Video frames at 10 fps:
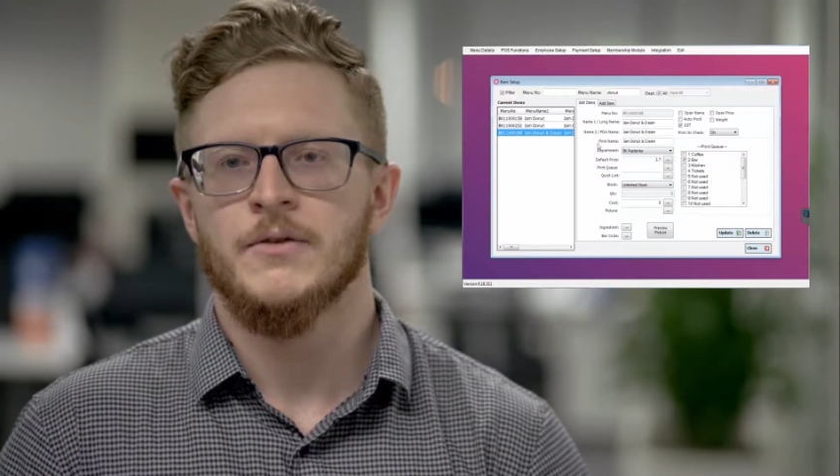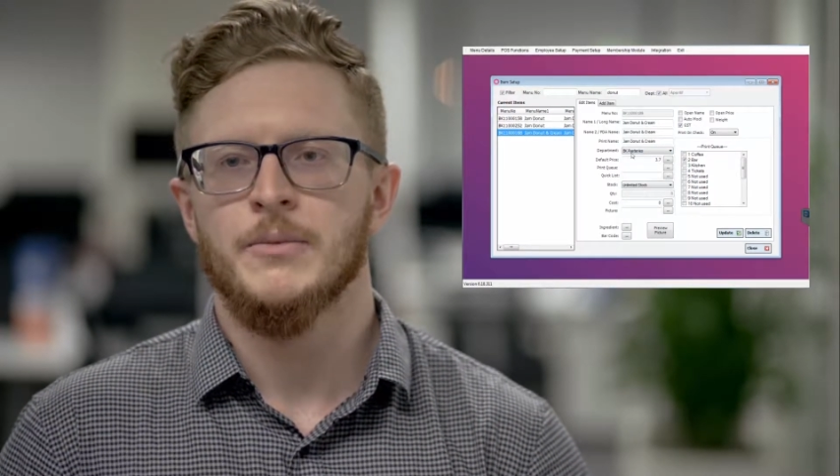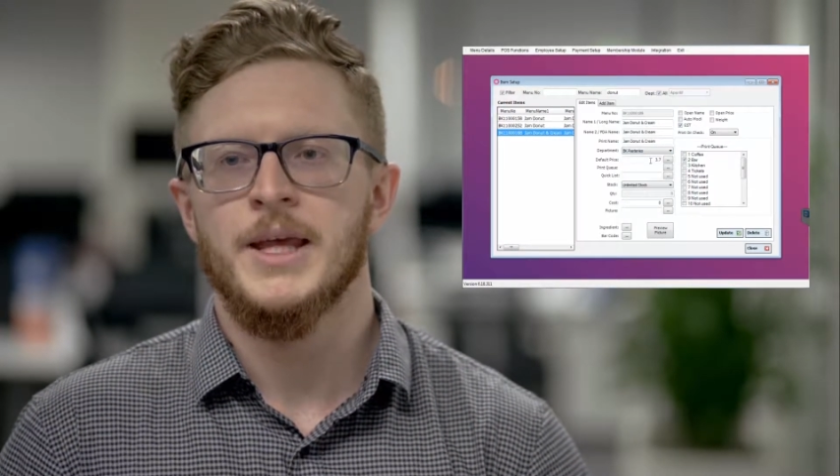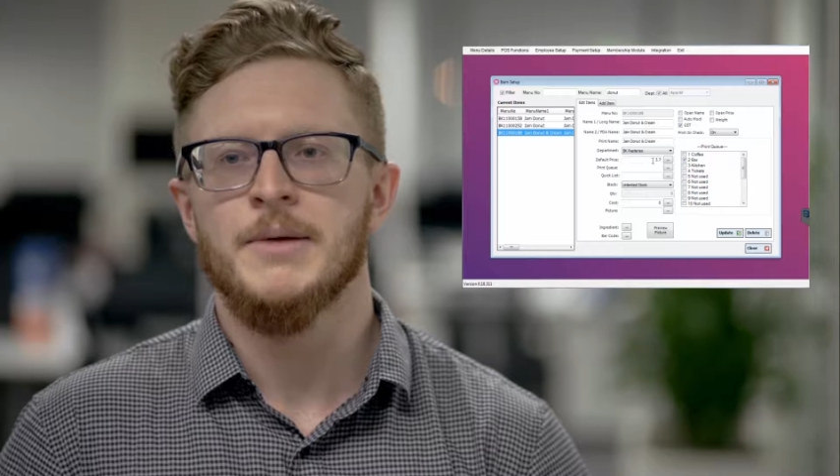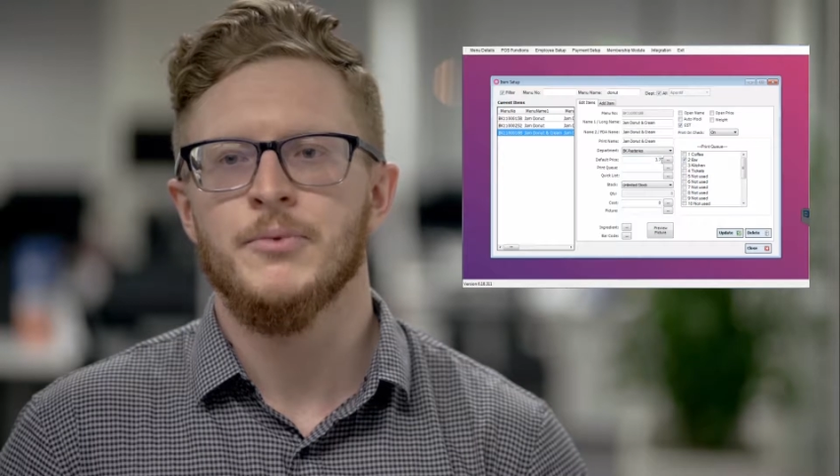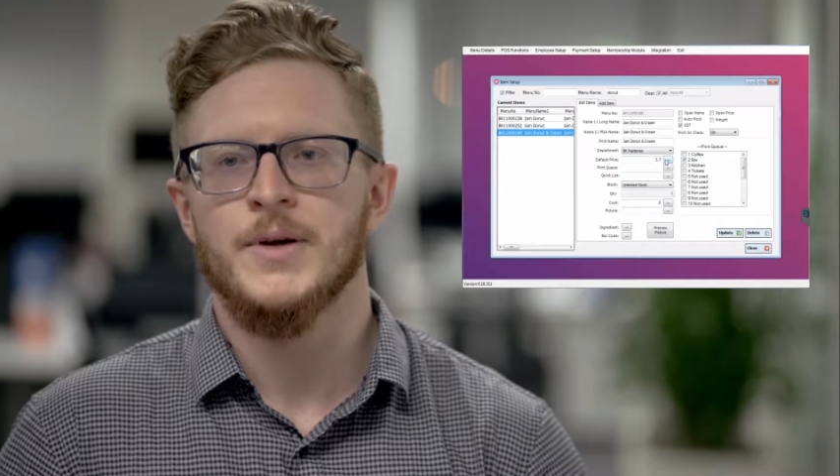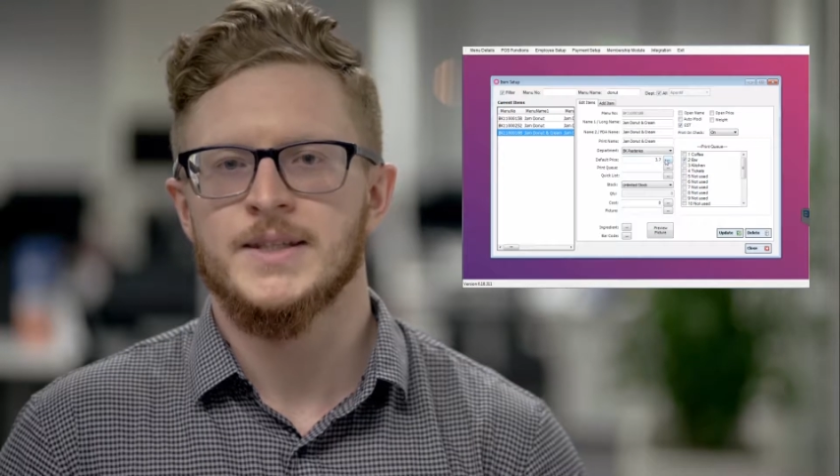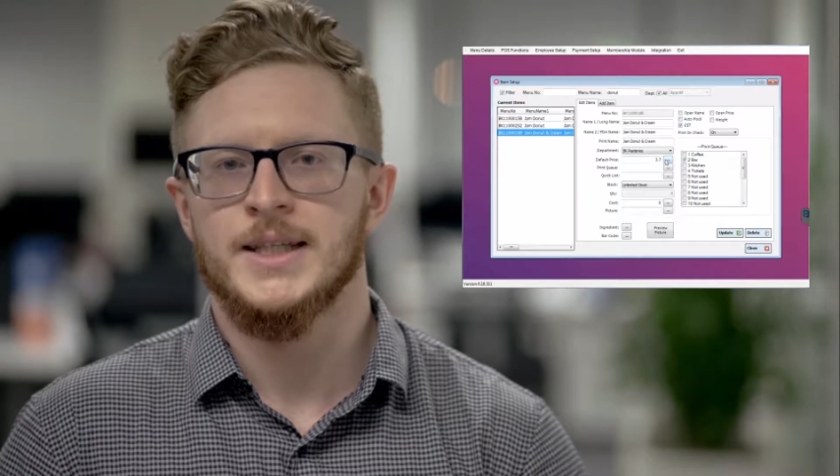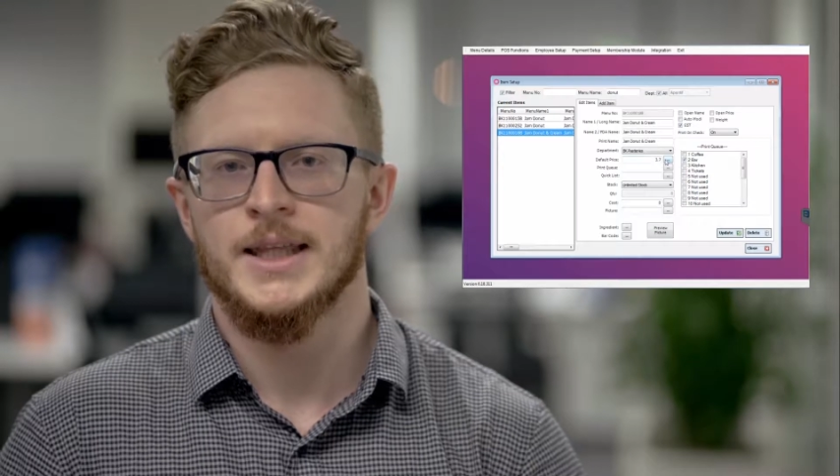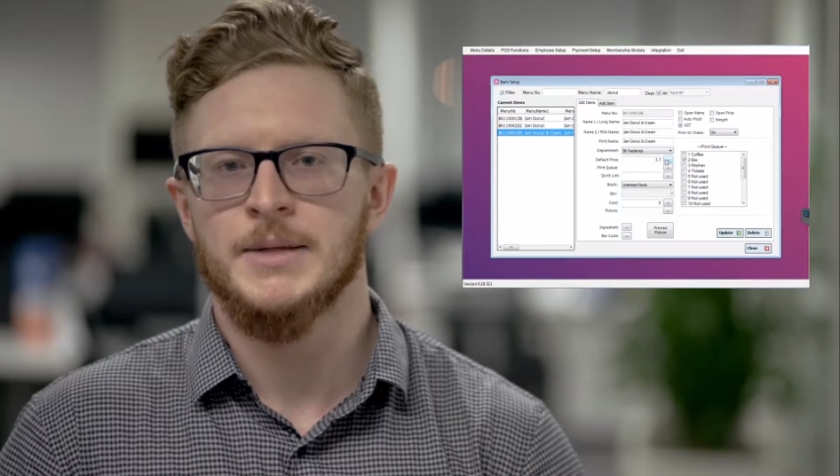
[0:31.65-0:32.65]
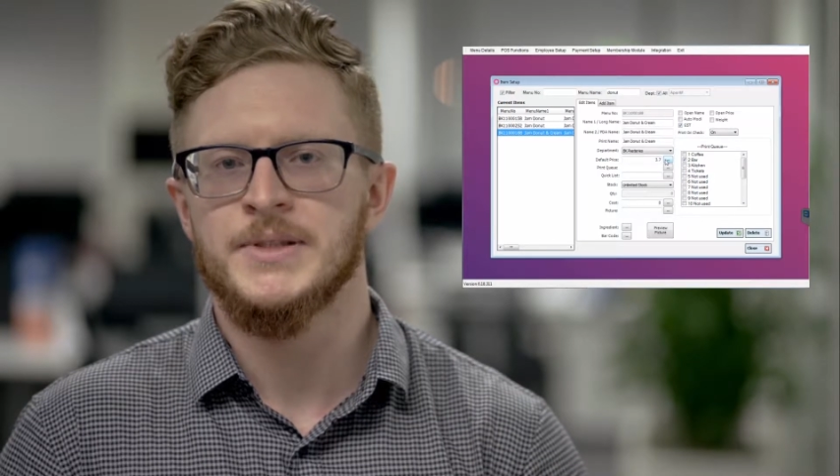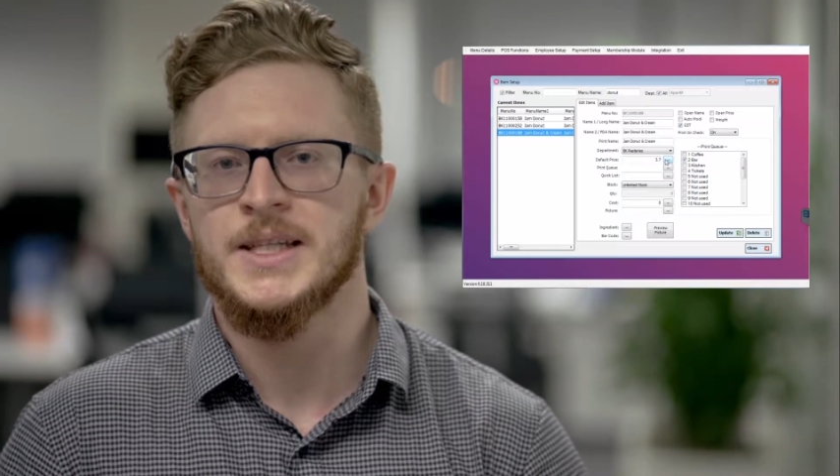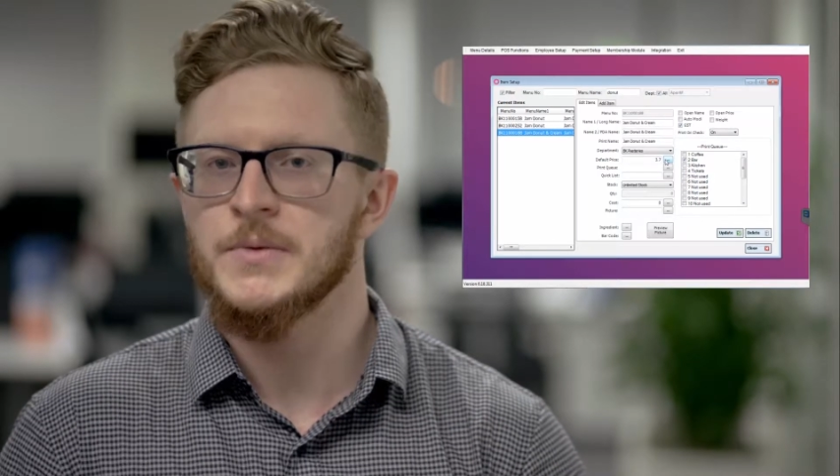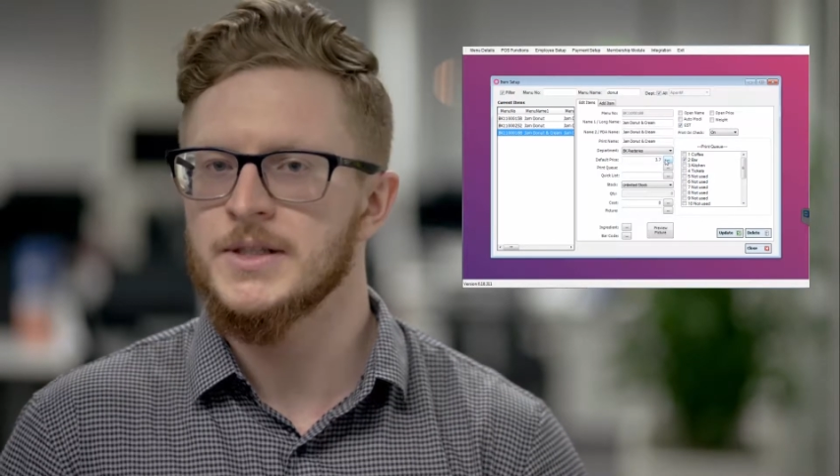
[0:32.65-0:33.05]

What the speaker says: From there, press the ellipses,